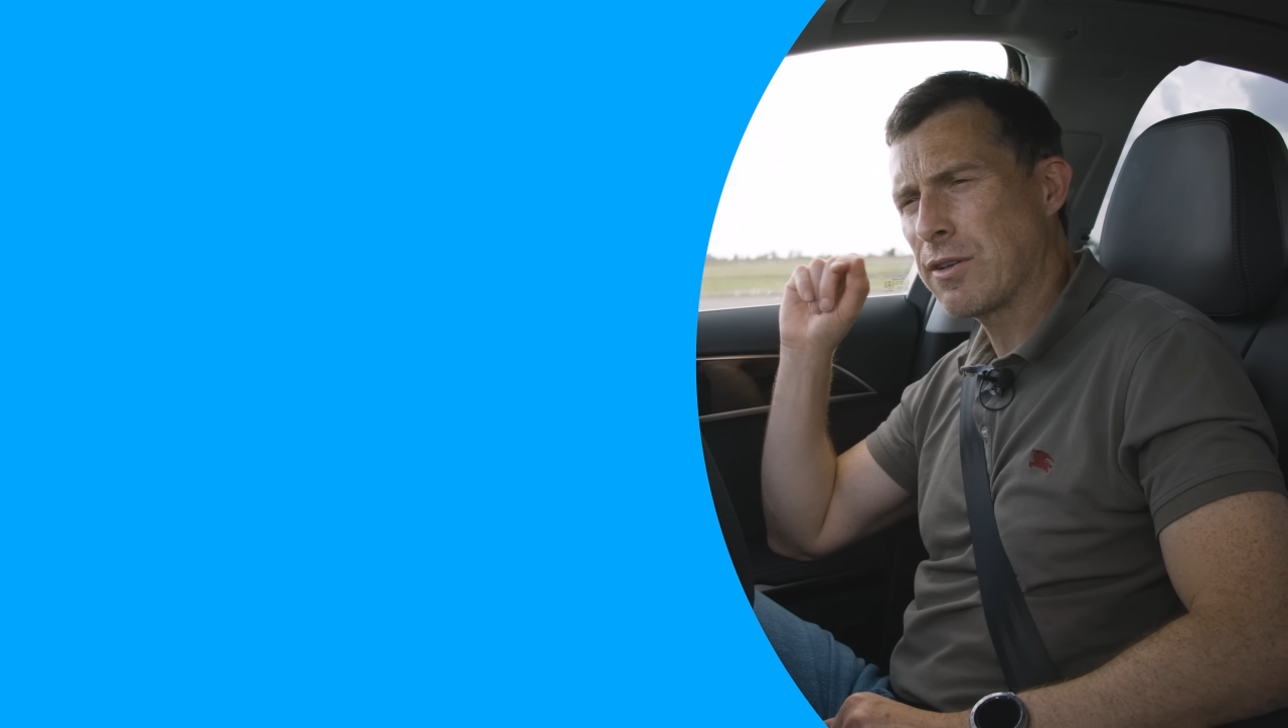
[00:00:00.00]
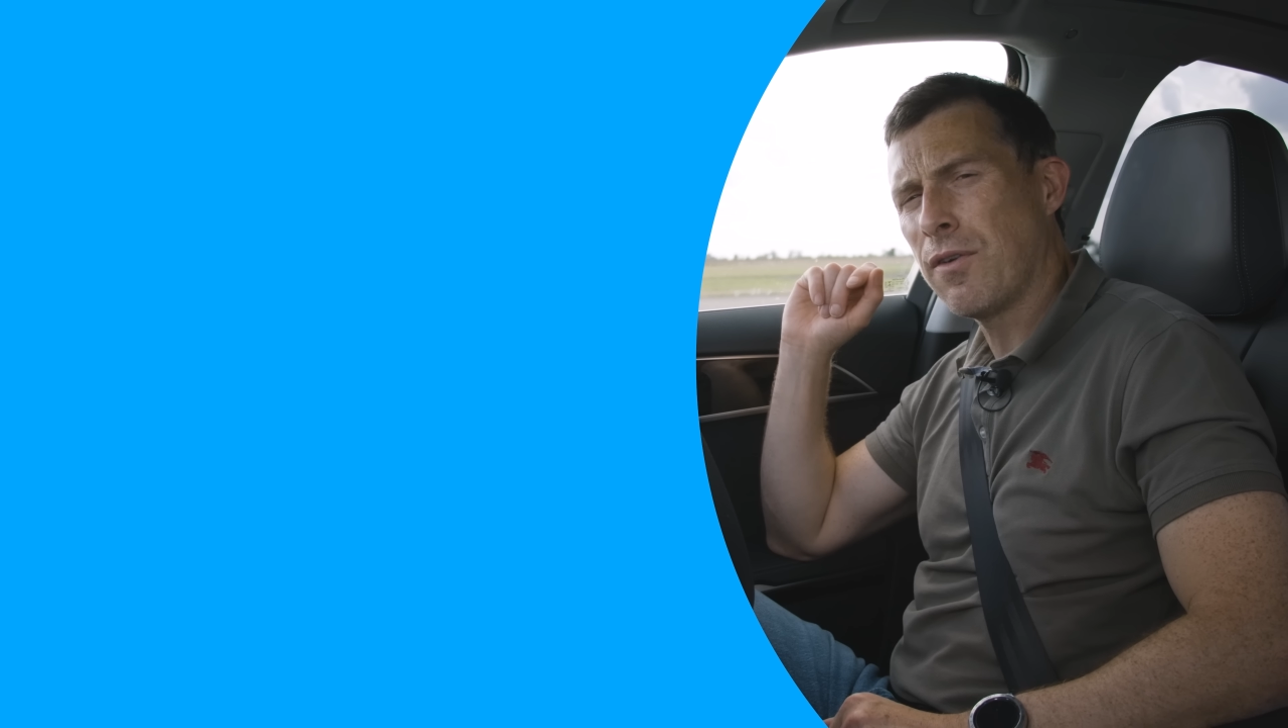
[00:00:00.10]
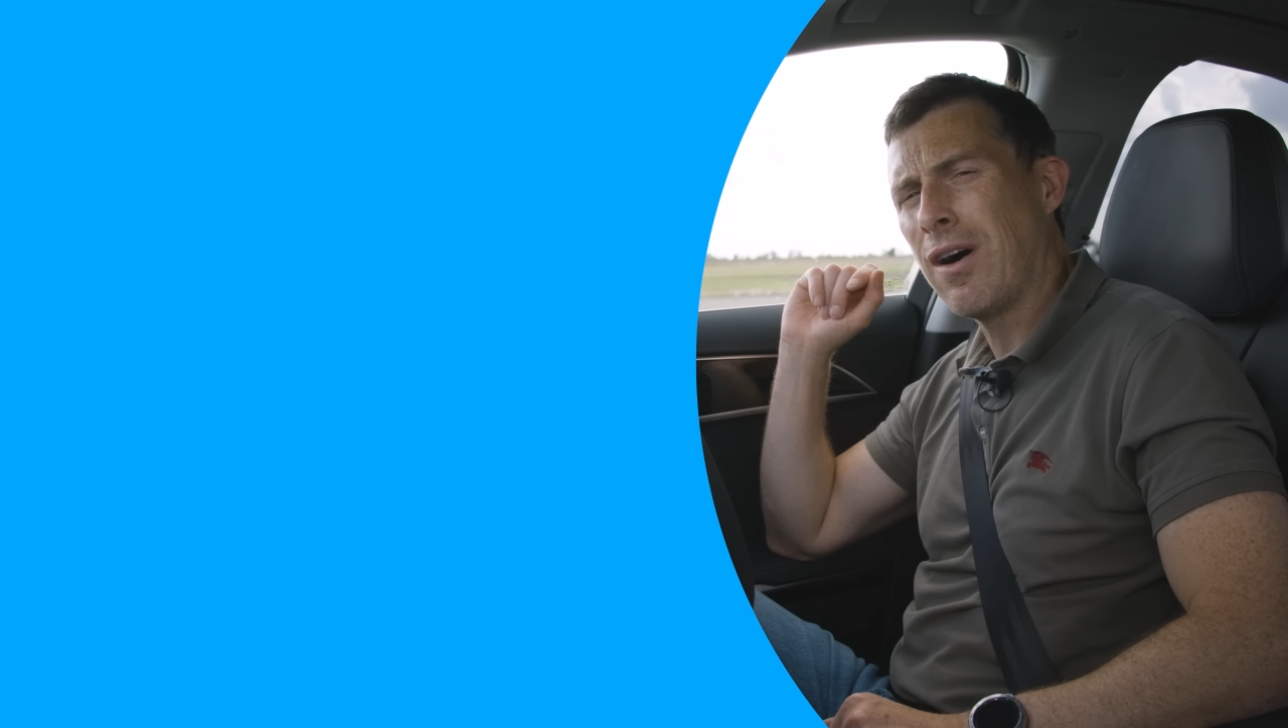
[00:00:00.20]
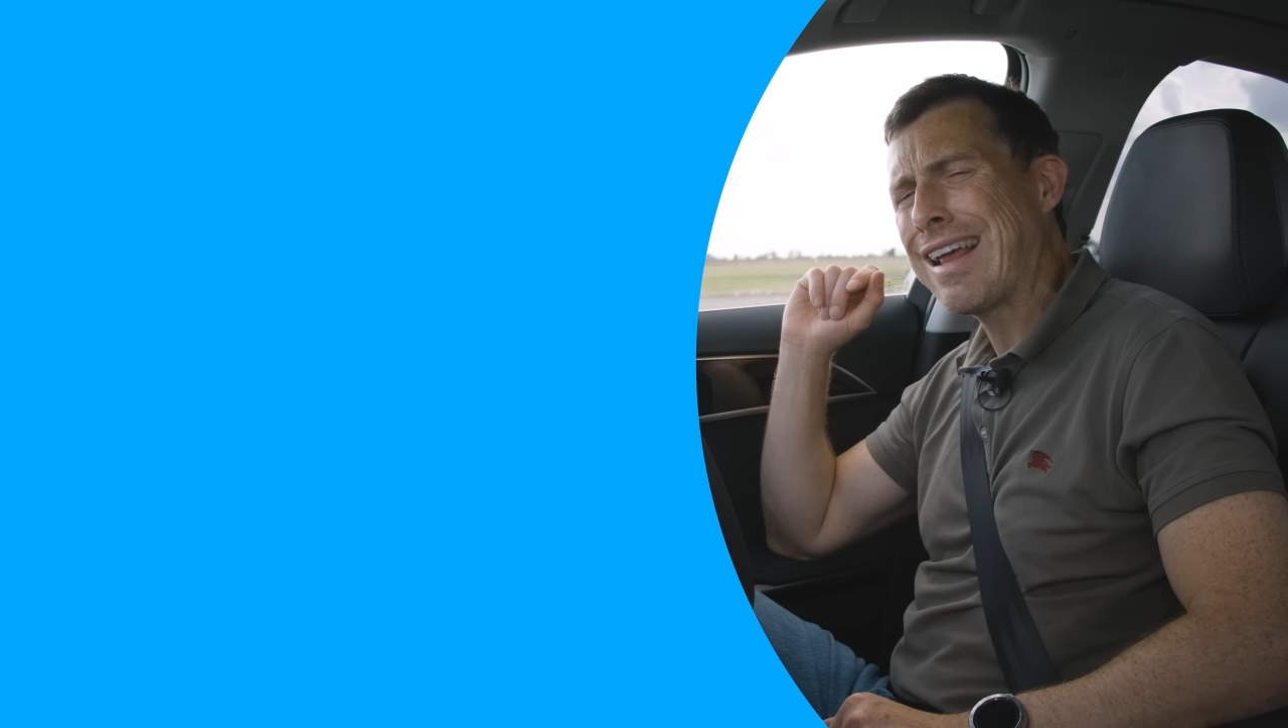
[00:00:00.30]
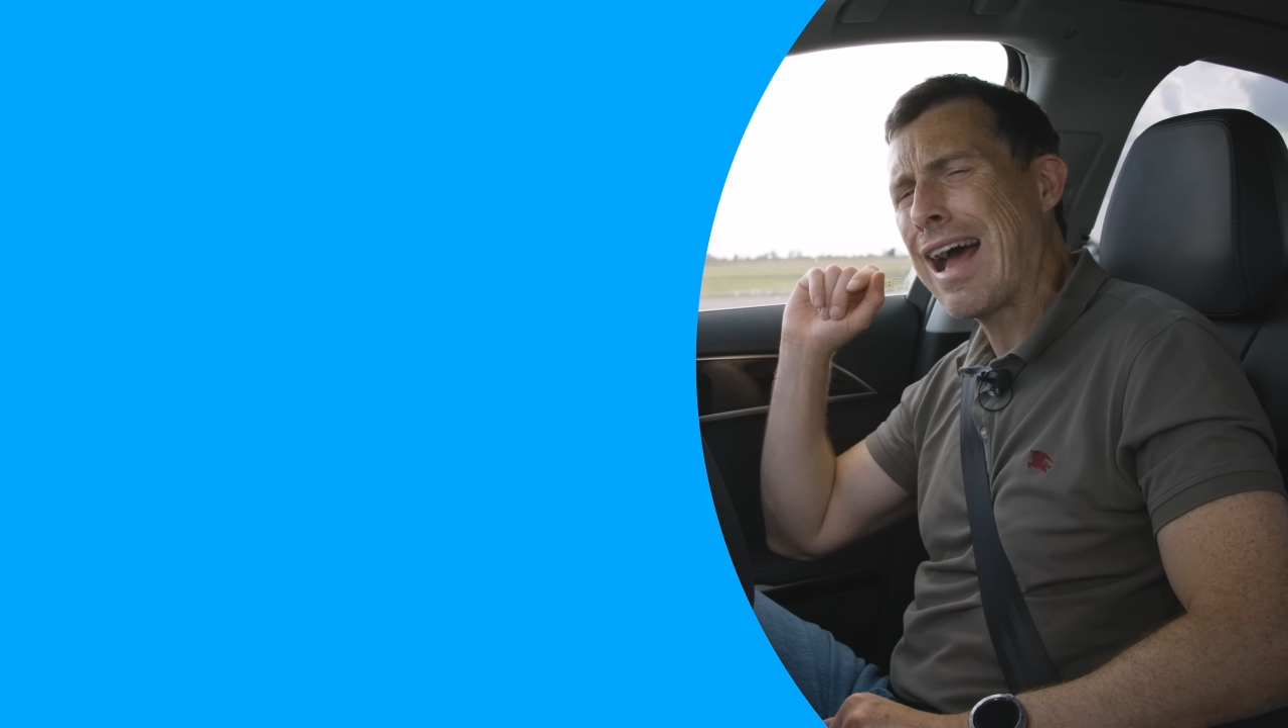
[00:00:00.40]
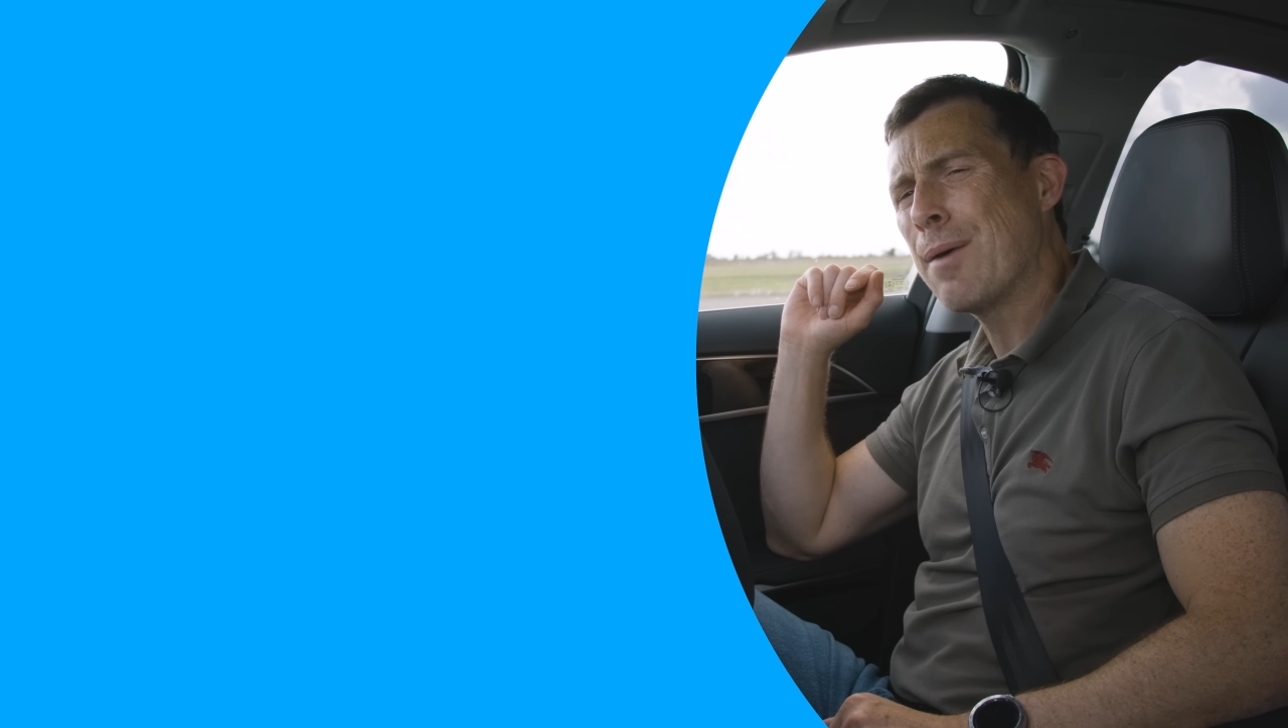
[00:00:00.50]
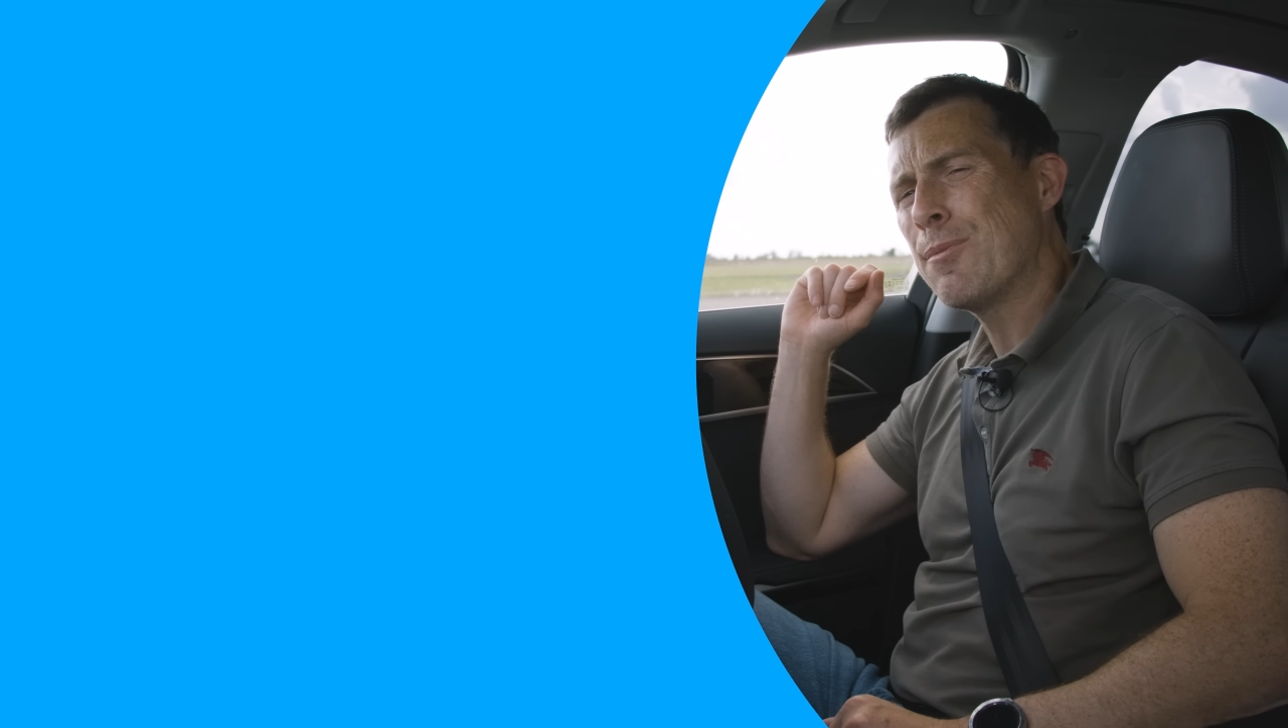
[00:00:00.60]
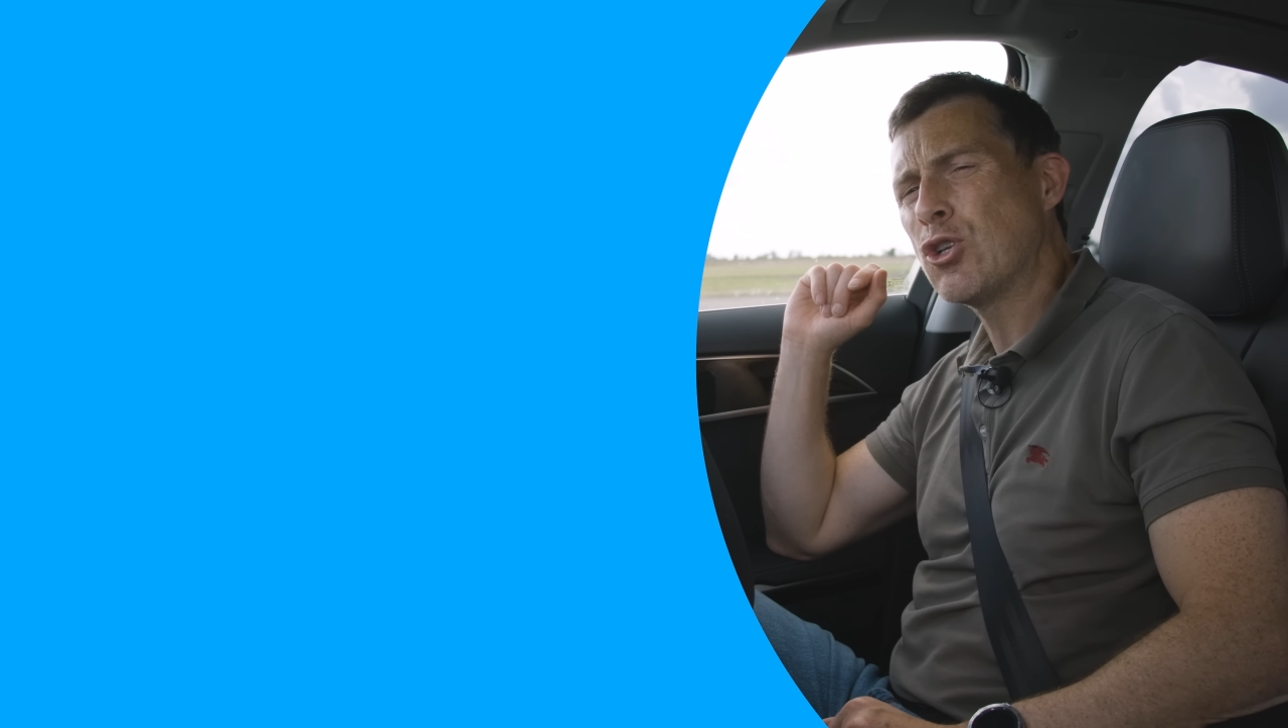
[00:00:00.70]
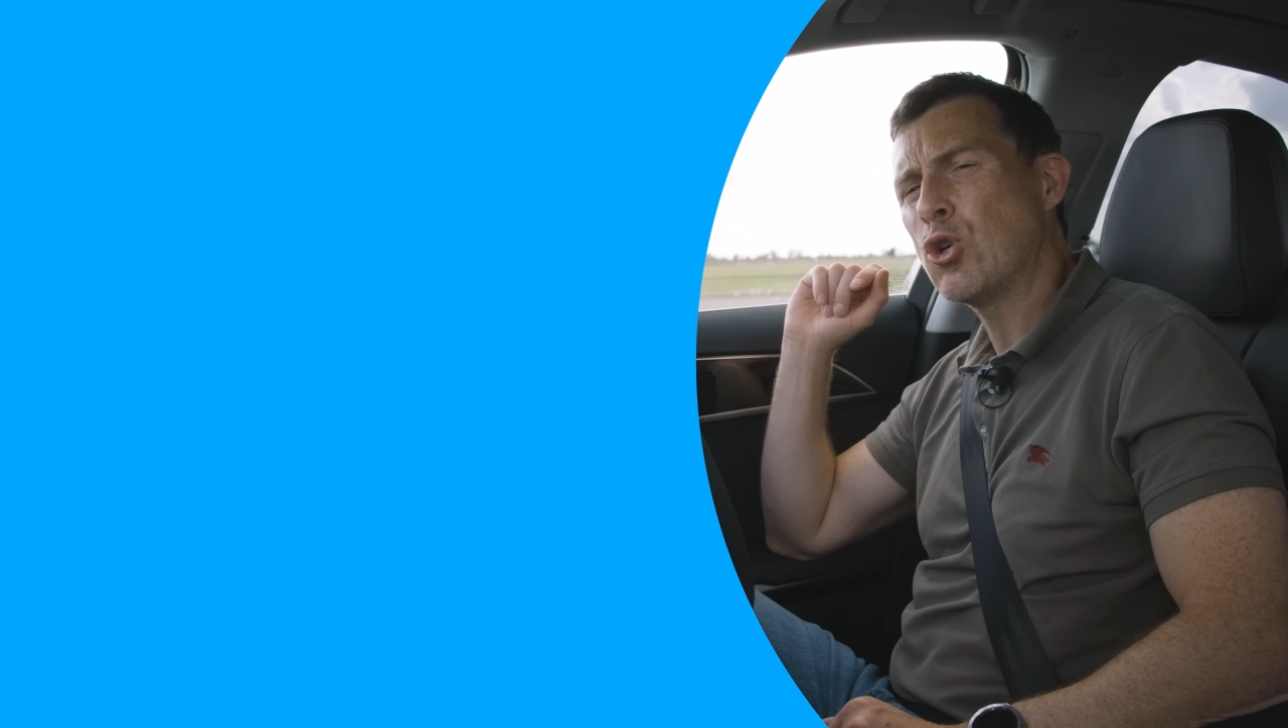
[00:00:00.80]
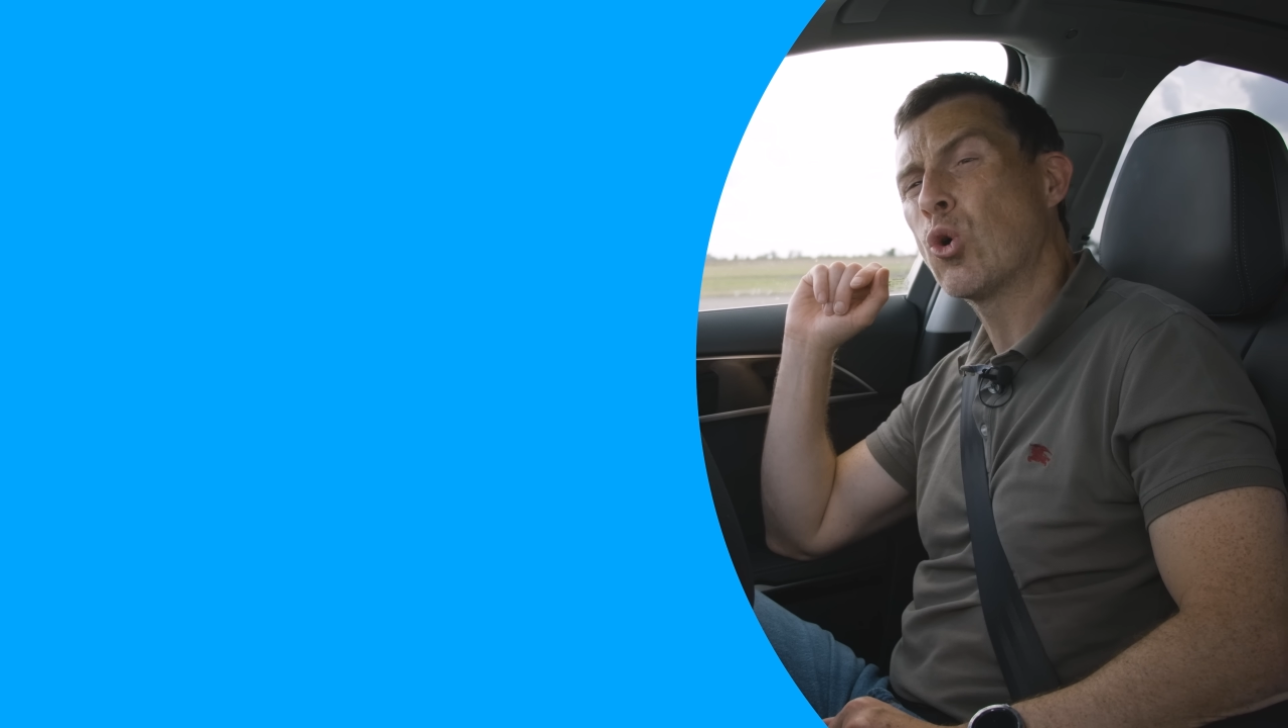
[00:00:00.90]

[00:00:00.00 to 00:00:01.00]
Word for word: to find out how much